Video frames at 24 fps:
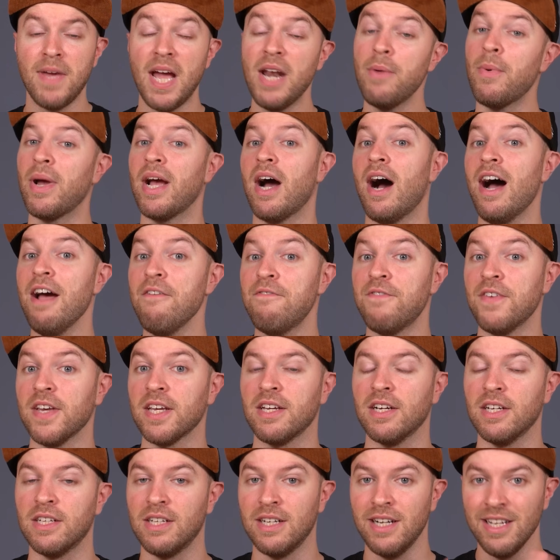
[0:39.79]
Anyway, I
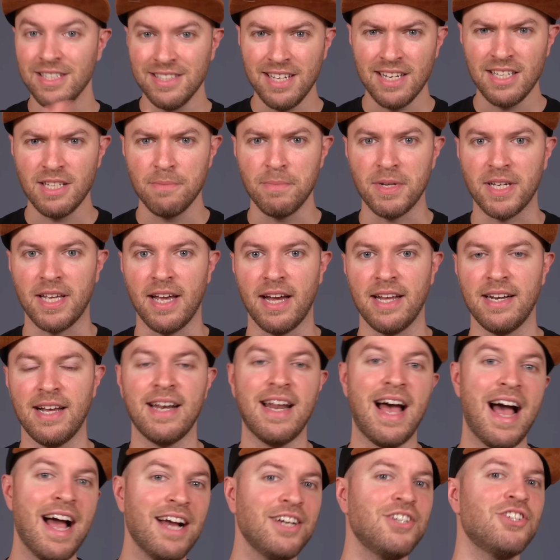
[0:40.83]
figured let's test them again and
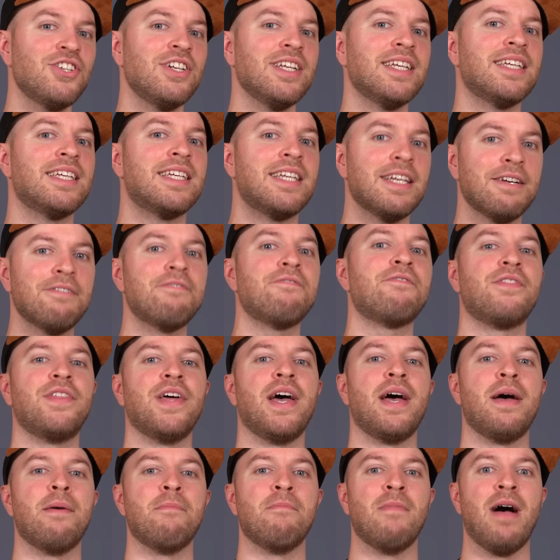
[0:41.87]
actually give
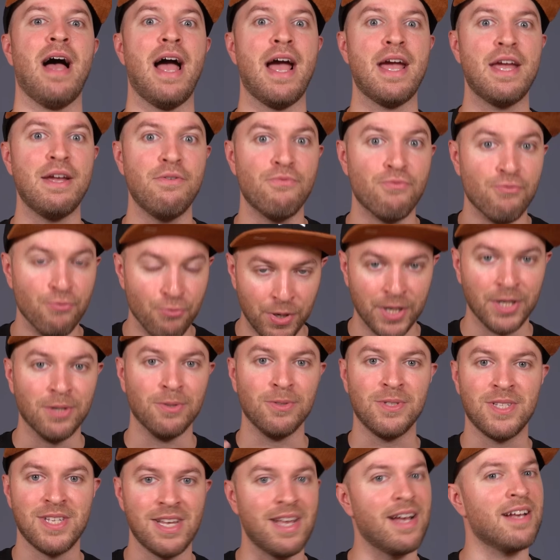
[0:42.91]
them a
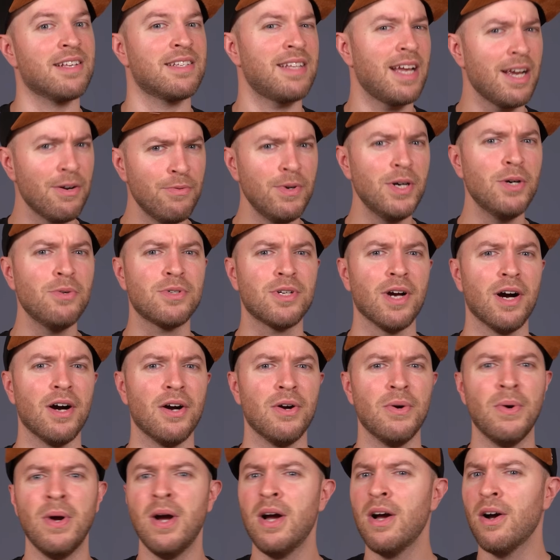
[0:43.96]
real test. A real
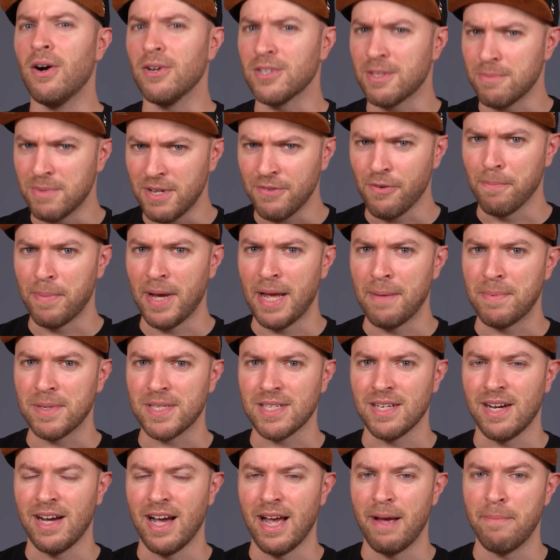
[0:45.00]
go on some different paper
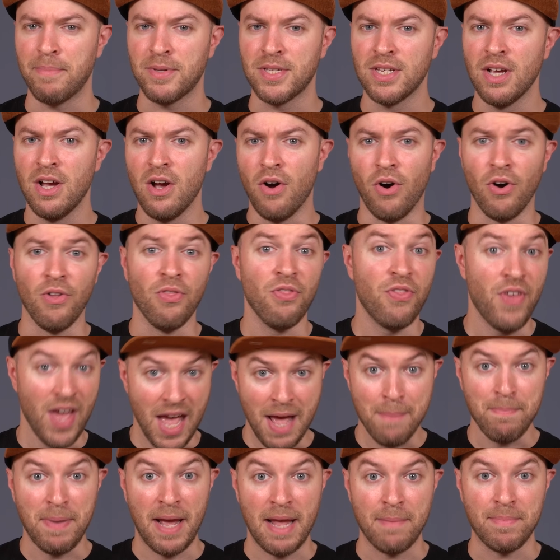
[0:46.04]
types, on
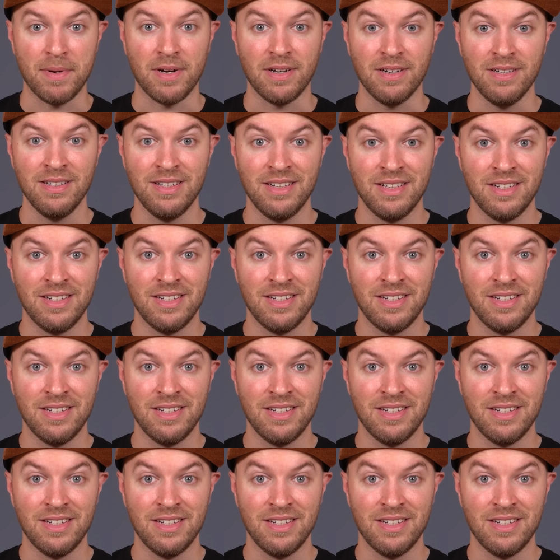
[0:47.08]
their paper.